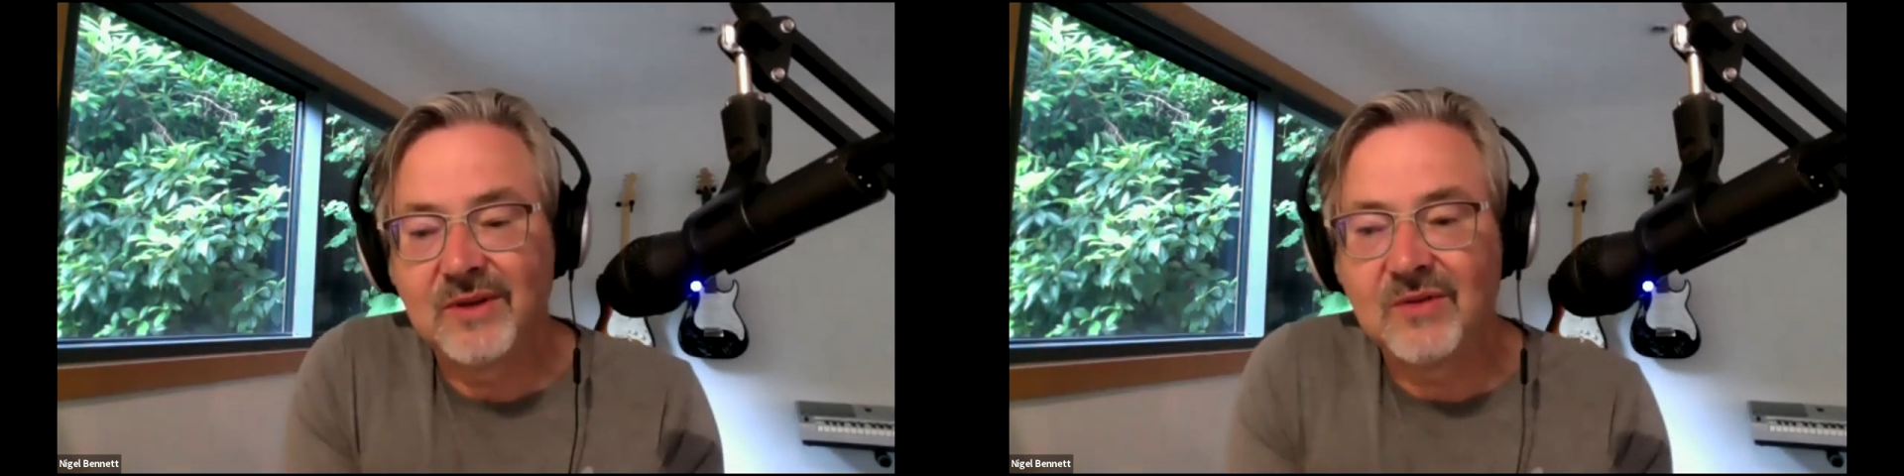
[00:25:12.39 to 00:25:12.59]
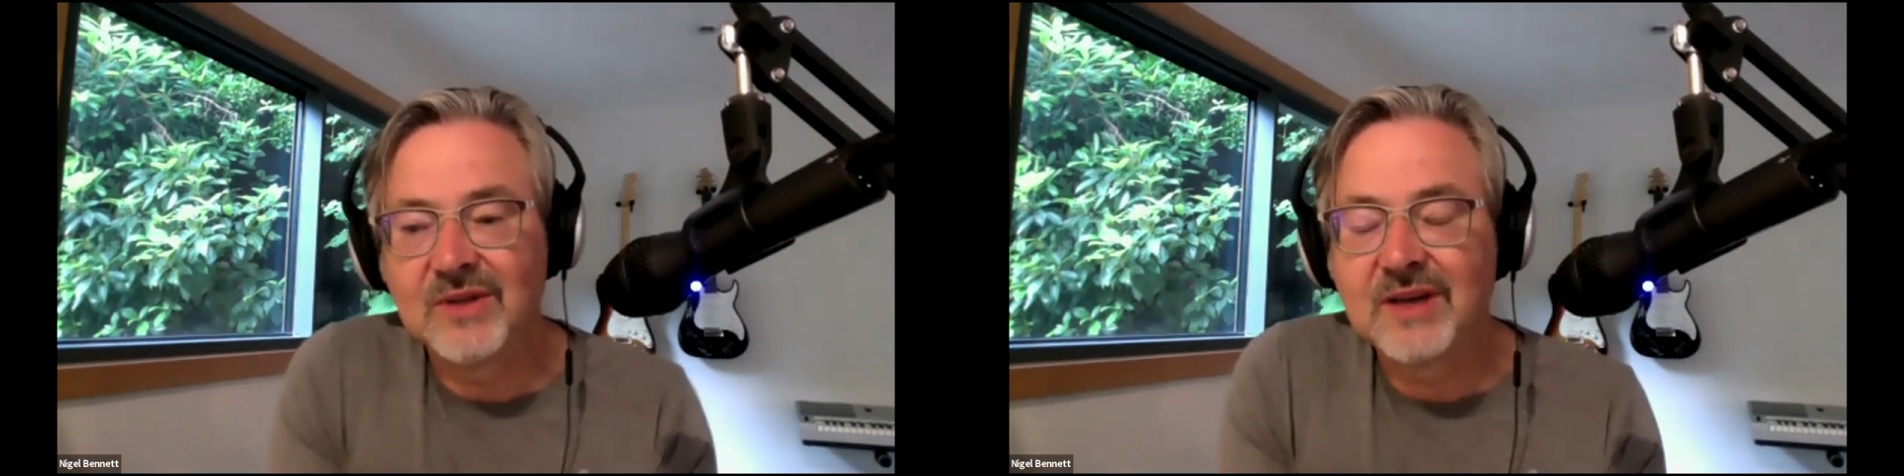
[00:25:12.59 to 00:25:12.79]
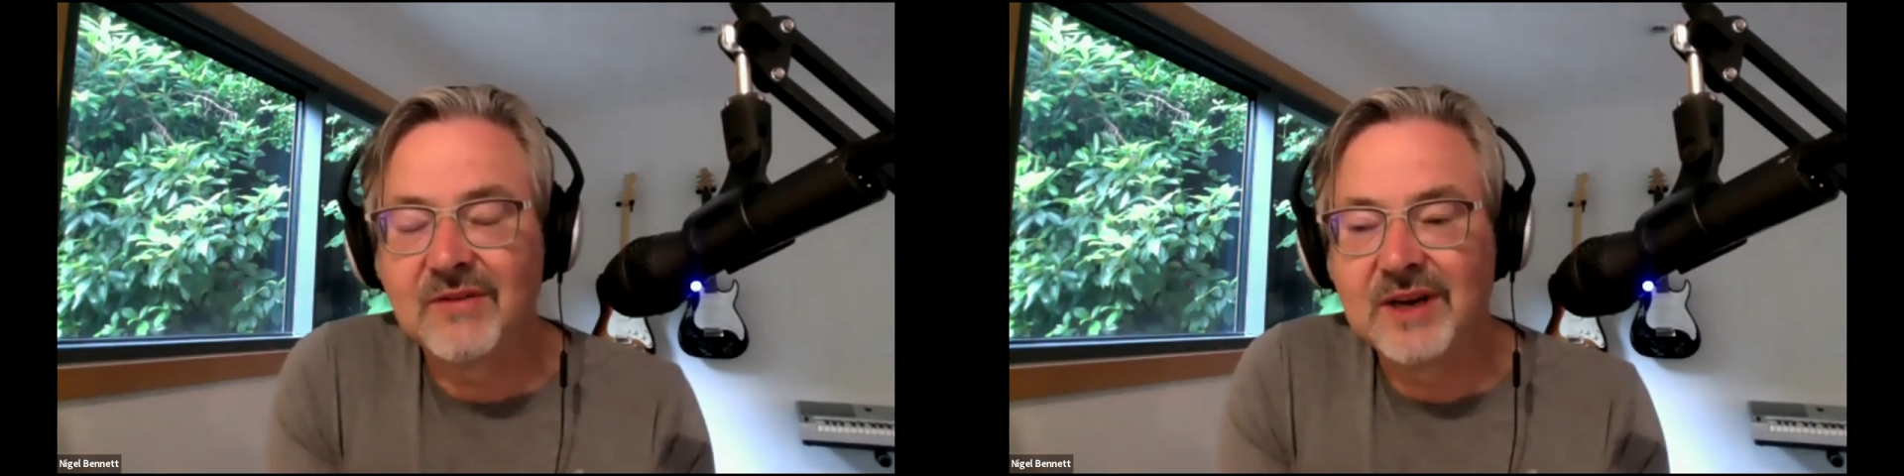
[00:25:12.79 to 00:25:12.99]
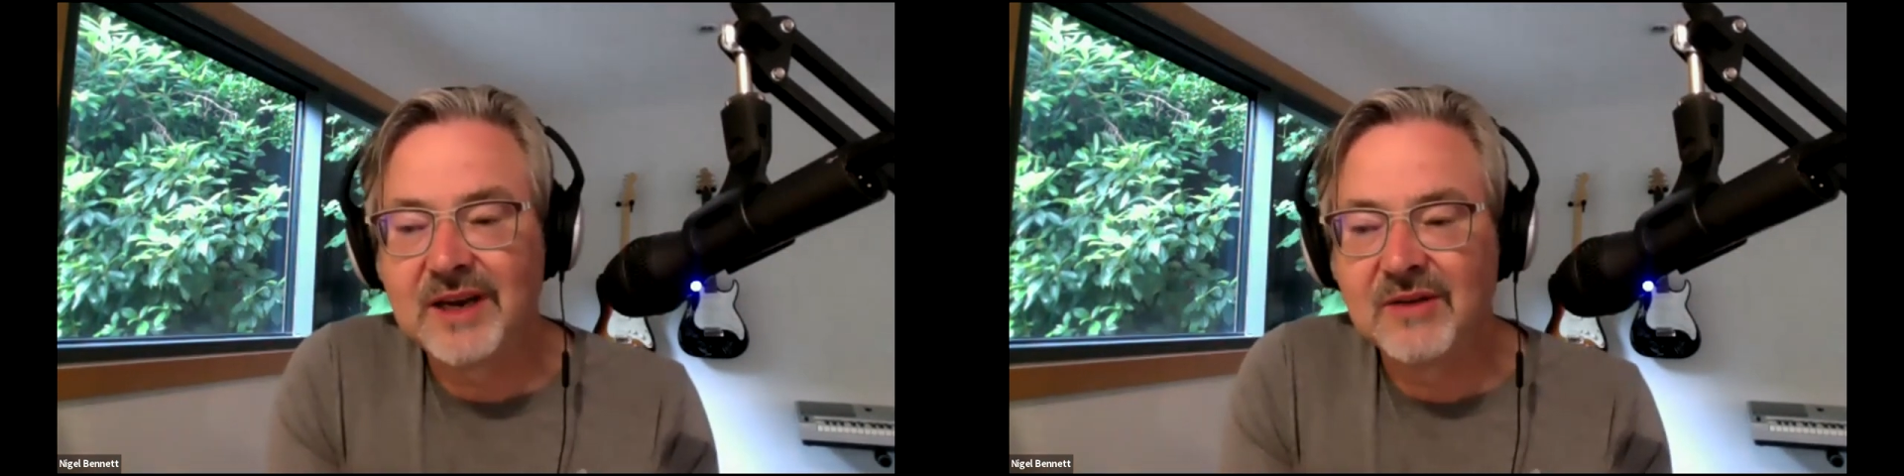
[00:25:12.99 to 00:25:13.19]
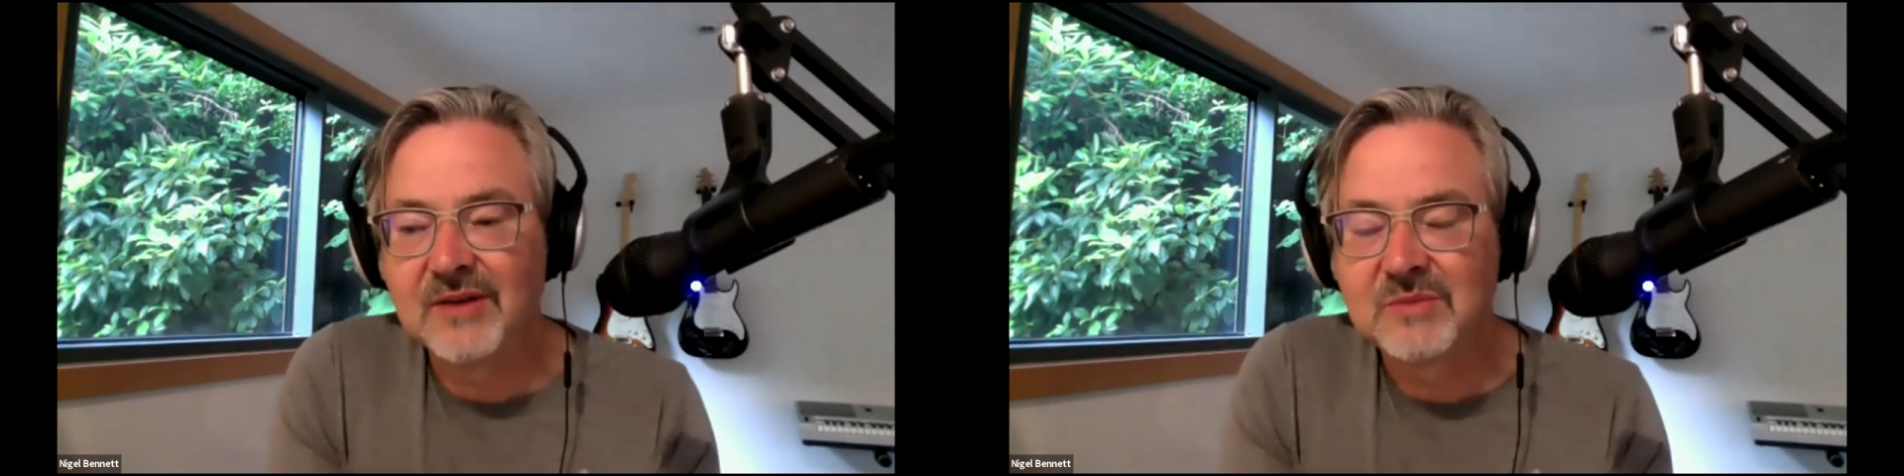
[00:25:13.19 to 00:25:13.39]
the Covenant
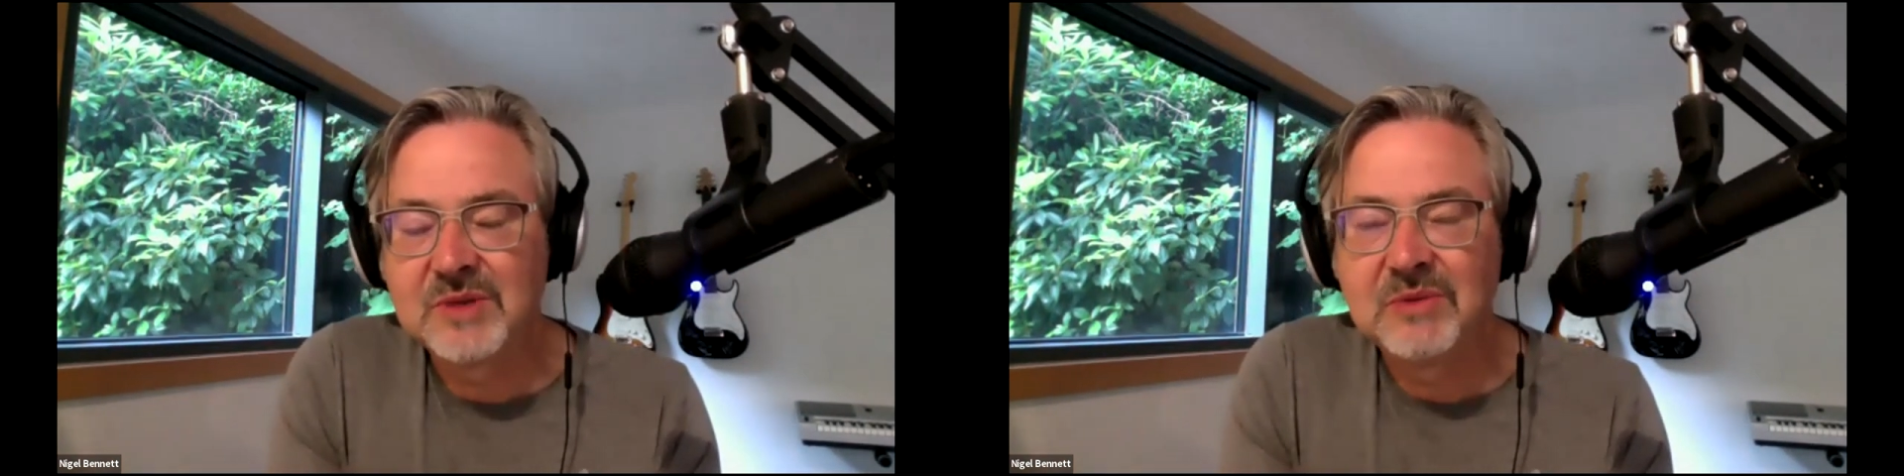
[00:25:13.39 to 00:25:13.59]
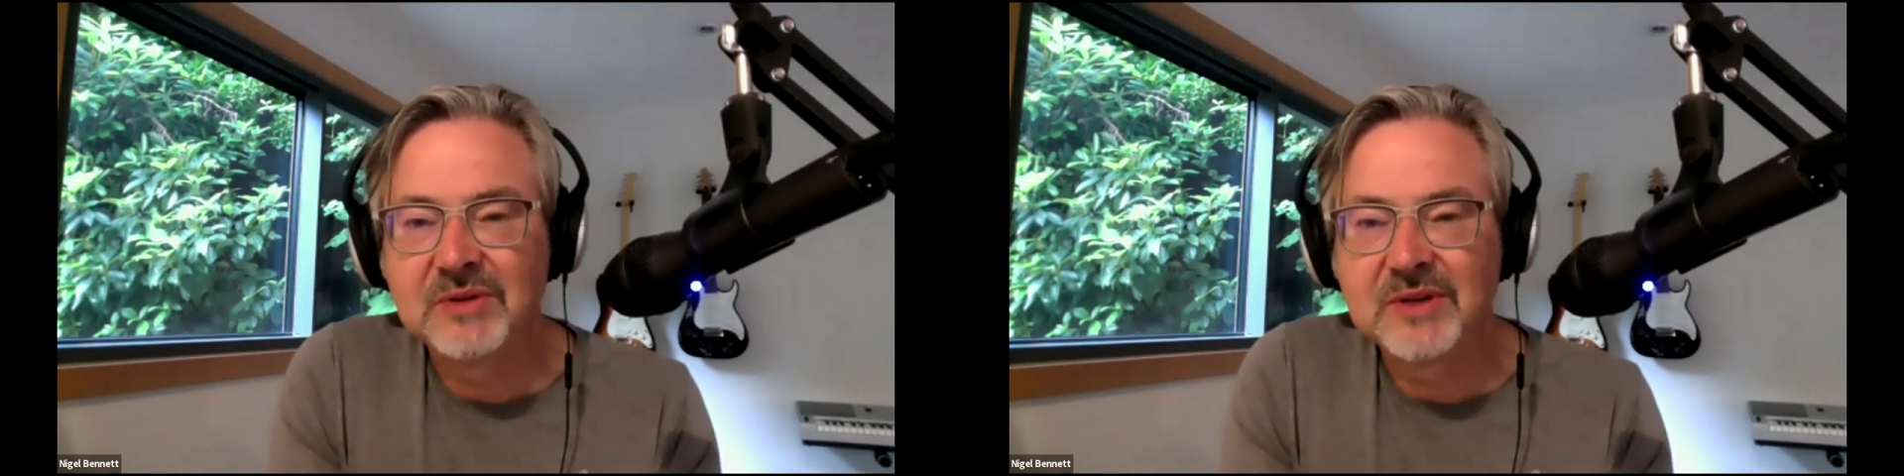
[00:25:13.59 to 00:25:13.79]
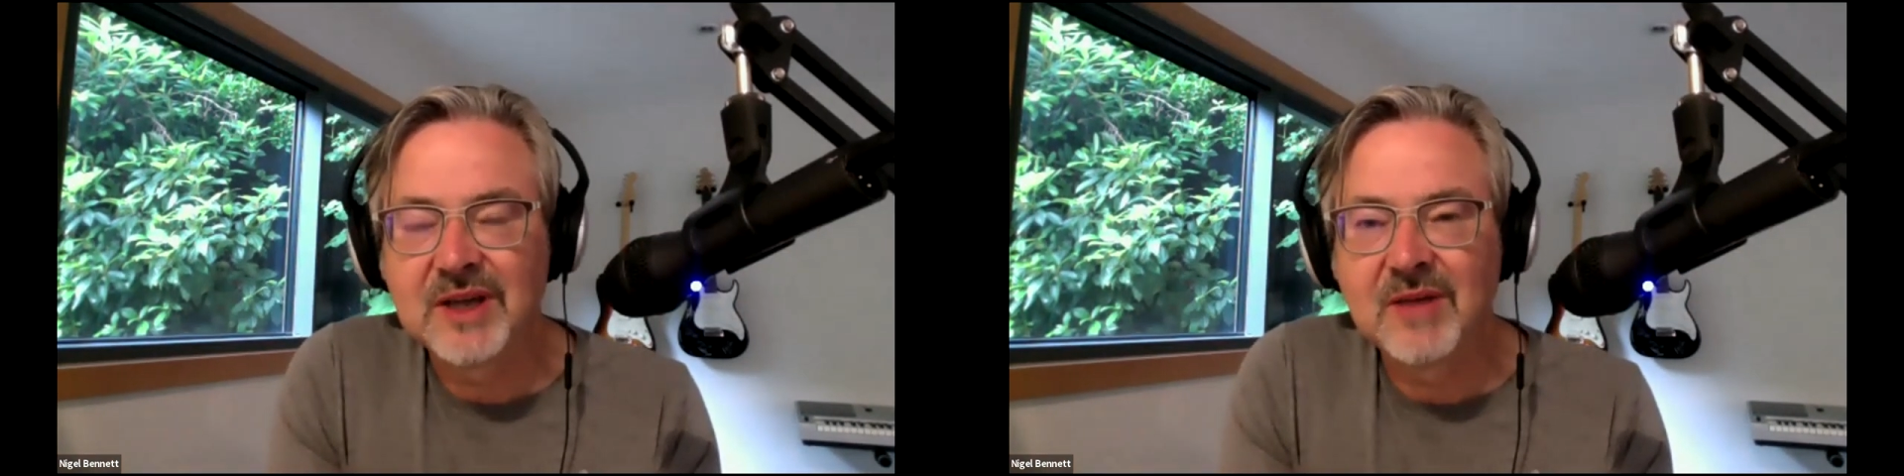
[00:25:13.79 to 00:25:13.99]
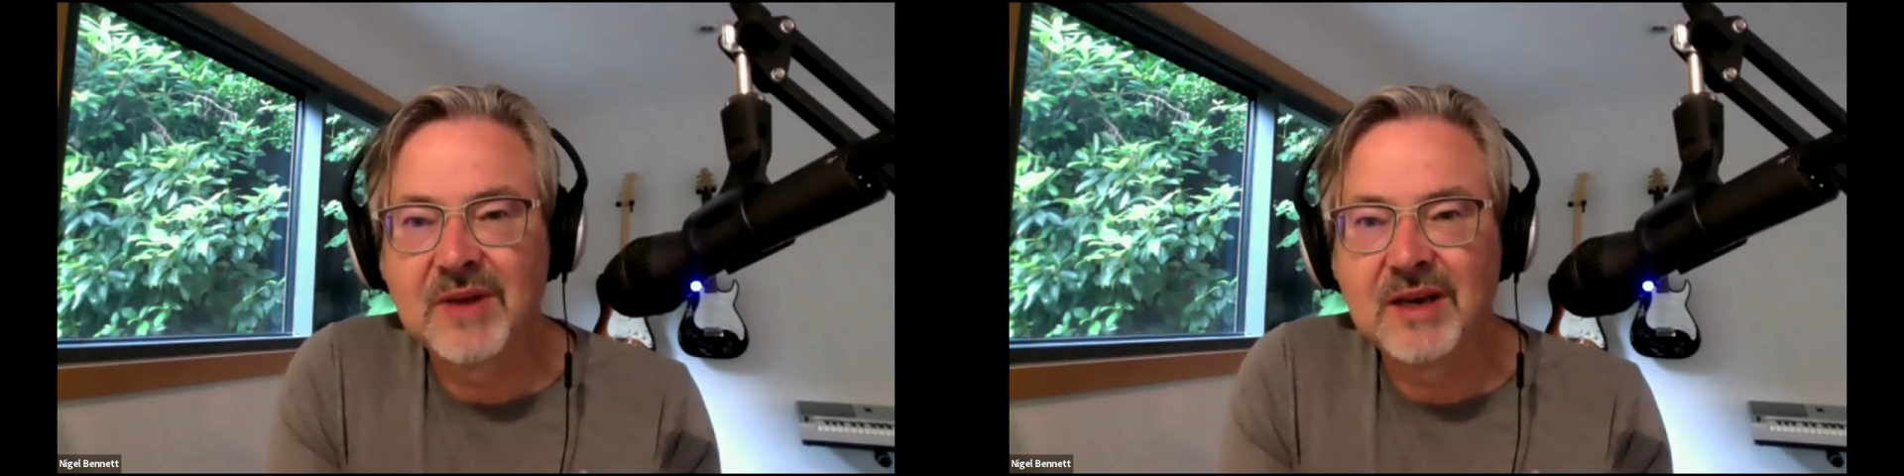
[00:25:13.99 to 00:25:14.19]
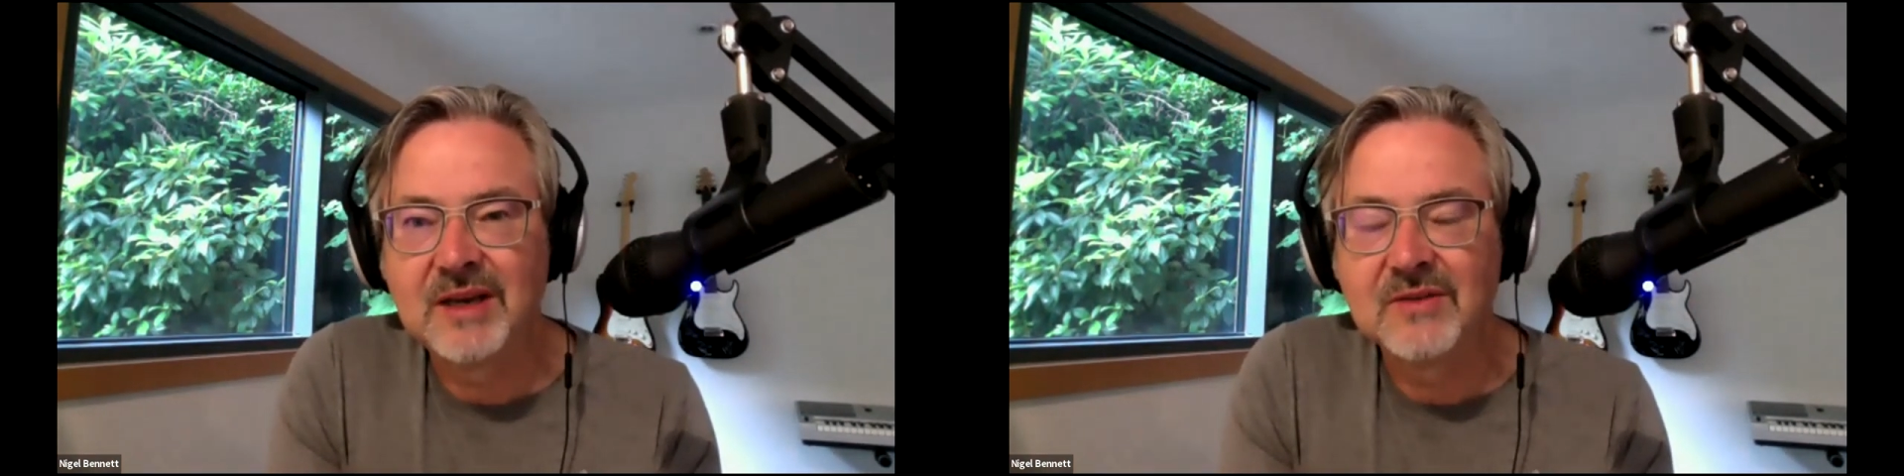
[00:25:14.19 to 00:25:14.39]
House people to come
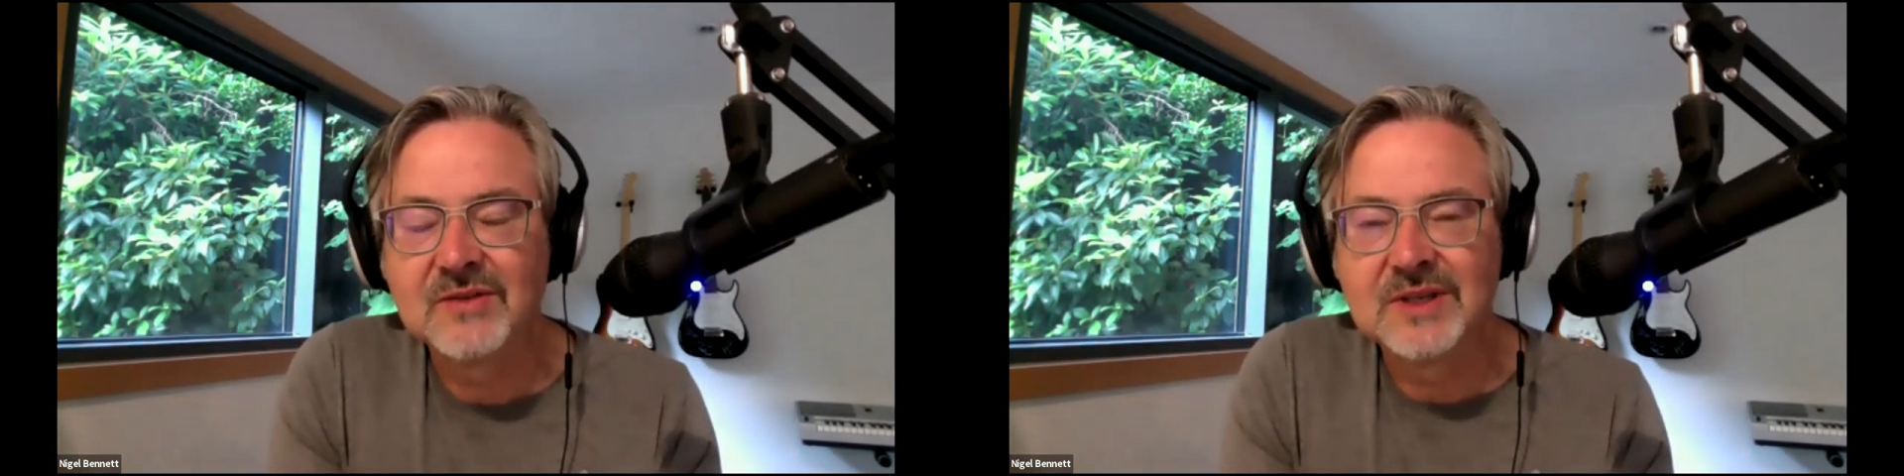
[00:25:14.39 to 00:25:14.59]
and,